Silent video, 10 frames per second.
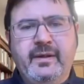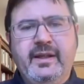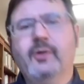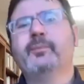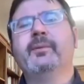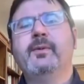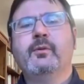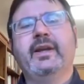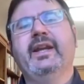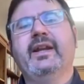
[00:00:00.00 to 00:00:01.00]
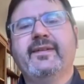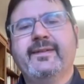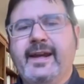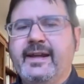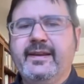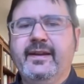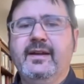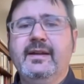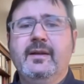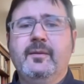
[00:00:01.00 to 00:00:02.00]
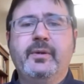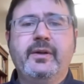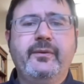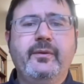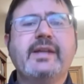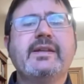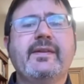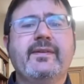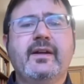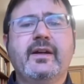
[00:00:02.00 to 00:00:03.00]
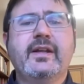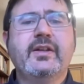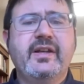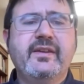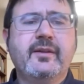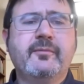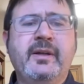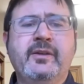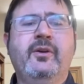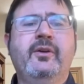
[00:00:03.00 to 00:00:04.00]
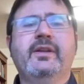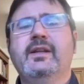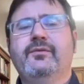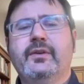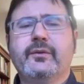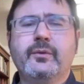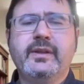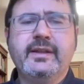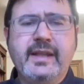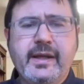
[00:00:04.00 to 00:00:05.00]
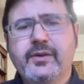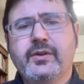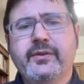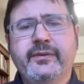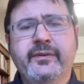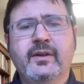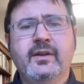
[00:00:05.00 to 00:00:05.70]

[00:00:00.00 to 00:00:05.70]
help the Bulgarian state persuade its Turkish ethnic minority of its good intentions,